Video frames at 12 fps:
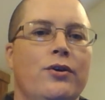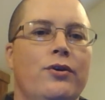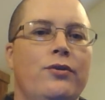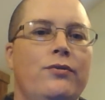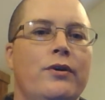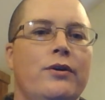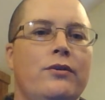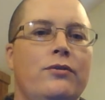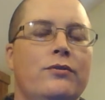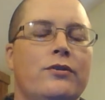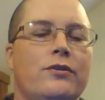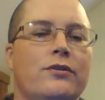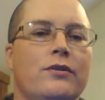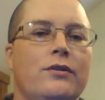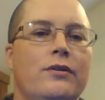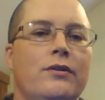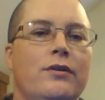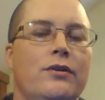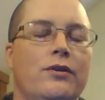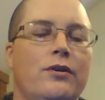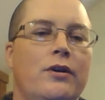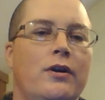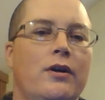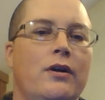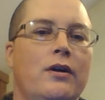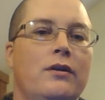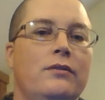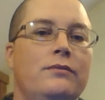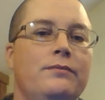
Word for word: who knows uh,